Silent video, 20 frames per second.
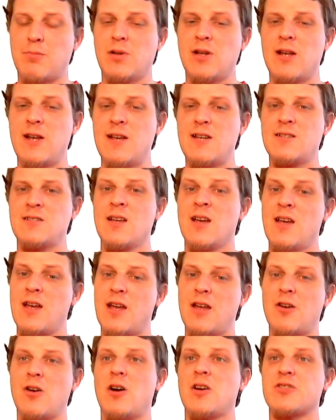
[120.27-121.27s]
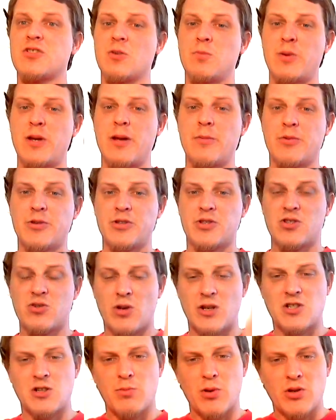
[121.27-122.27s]
plays and also be able to
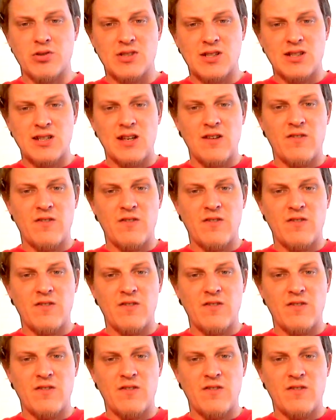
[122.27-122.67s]
stretch opposing